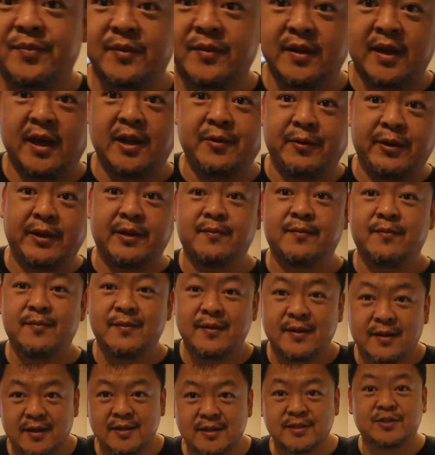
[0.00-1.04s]
Anyway,
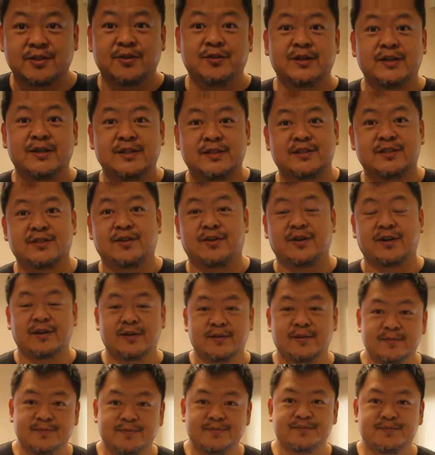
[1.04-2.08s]
let's go get started.
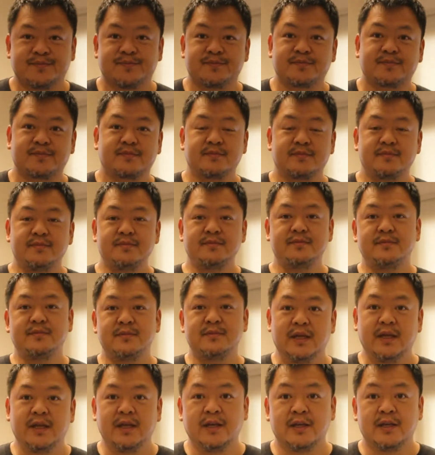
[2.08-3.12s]

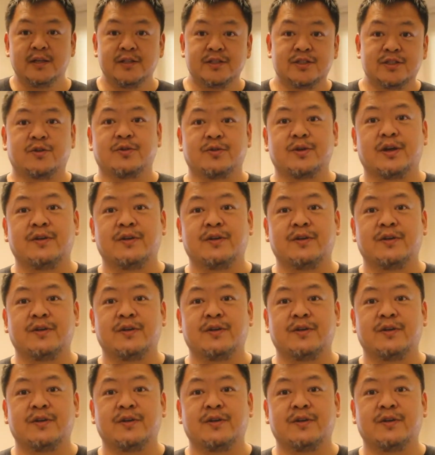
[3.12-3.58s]
So